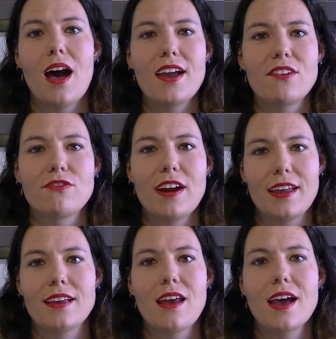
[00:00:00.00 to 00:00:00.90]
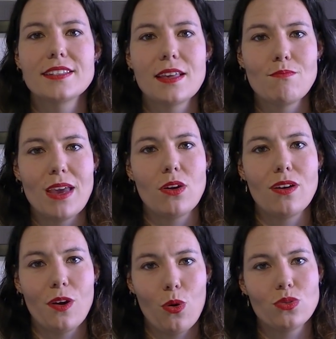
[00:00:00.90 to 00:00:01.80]
I recognize that men
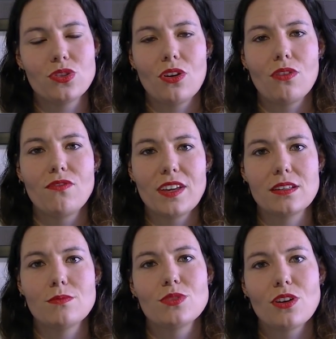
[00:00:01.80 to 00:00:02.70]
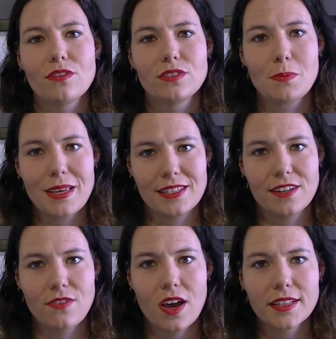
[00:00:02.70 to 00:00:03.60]
are also victims of
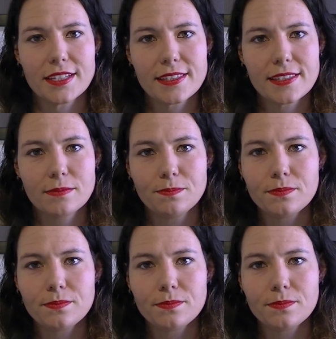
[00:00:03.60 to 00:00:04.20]
domestic violence.